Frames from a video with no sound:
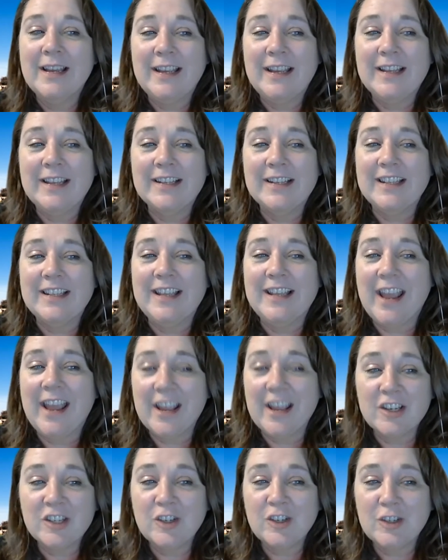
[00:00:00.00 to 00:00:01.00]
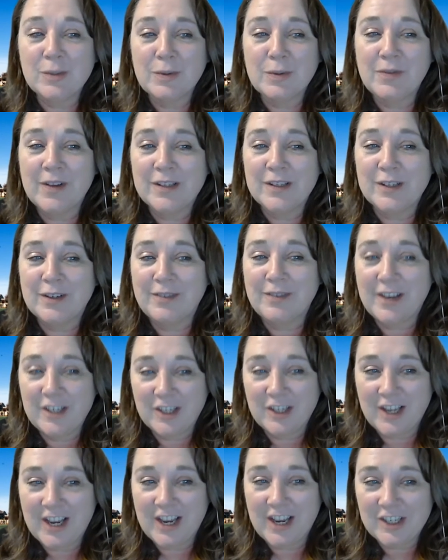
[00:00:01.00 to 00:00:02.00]
He is the Ann Schutz Professor of
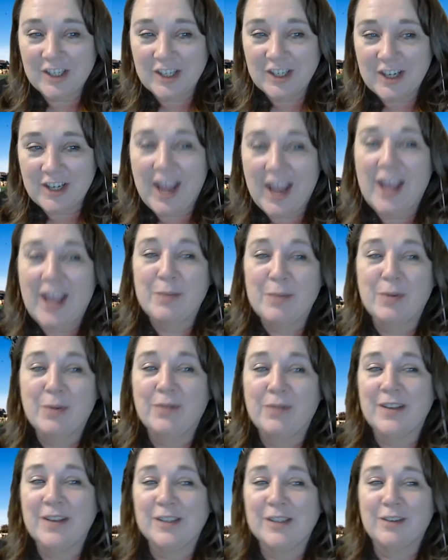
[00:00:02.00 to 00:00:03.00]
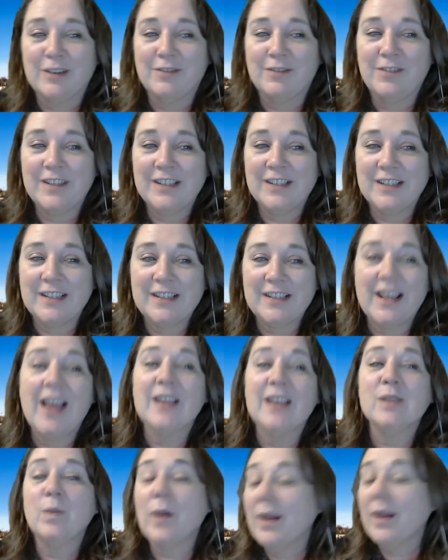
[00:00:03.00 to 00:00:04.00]
Education and Professor of Physics,
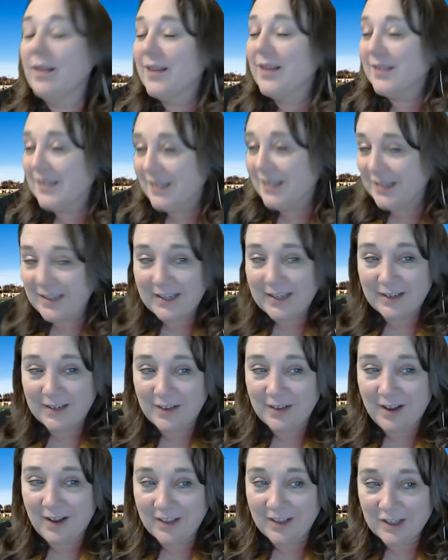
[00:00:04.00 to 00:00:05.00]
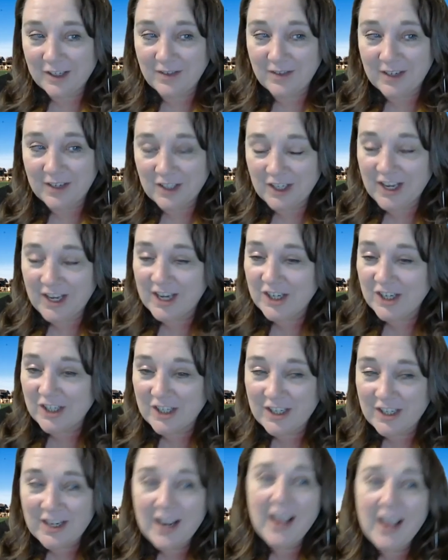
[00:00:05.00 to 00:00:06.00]
as well as the Dean of the College of
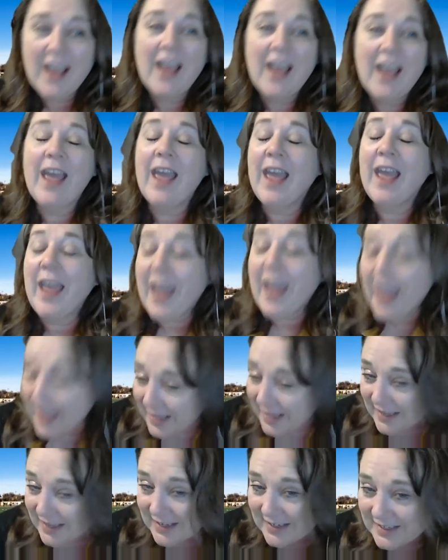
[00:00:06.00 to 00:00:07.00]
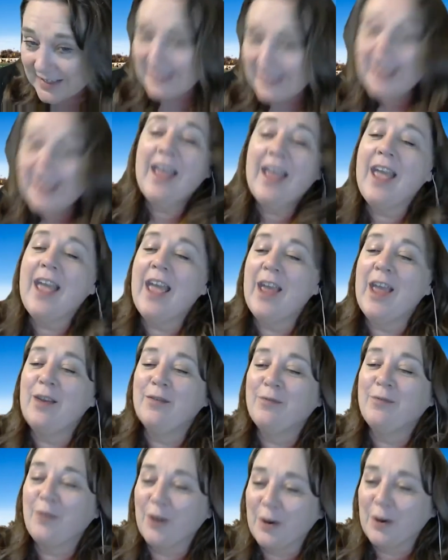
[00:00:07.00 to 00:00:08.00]
Education and a
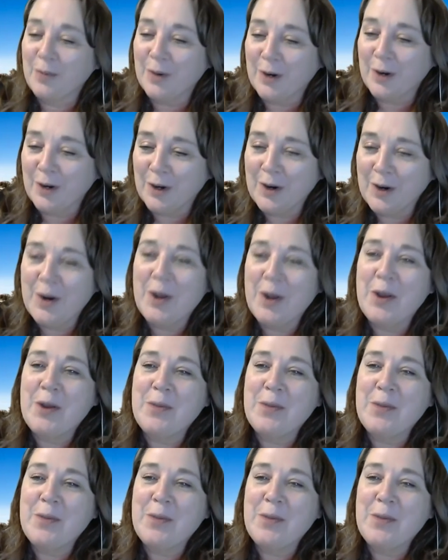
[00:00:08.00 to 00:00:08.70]
former